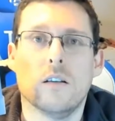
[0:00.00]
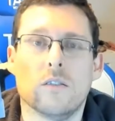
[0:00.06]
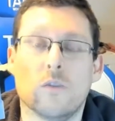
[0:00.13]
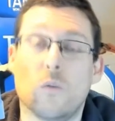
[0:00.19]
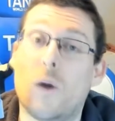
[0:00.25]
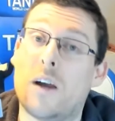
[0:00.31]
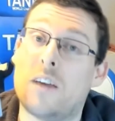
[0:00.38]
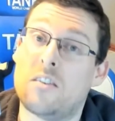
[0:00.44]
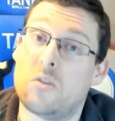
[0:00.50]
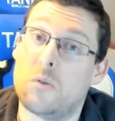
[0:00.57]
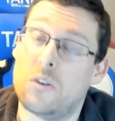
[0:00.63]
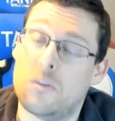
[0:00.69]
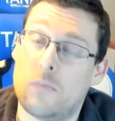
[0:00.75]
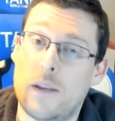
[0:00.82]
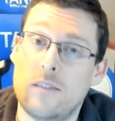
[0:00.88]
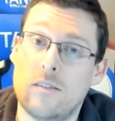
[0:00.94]
So why is it so
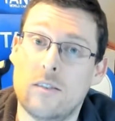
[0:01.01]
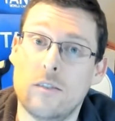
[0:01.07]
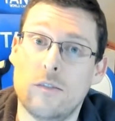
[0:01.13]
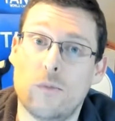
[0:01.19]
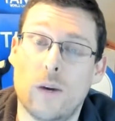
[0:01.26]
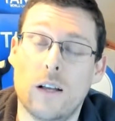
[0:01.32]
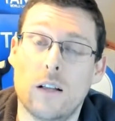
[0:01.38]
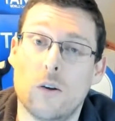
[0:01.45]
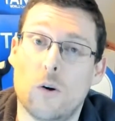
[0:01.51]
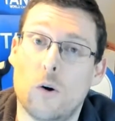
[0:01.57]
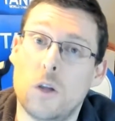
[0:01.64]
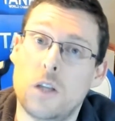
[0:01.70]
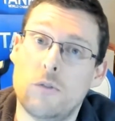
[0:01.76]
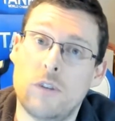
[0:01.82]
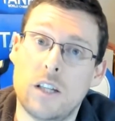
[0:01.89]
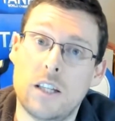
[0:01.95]
expensive? Well,
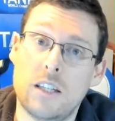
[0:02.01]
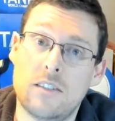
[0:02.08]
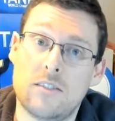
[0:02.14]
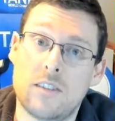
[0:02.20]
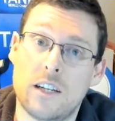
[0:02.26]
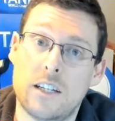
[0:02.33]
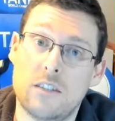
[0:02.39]
only released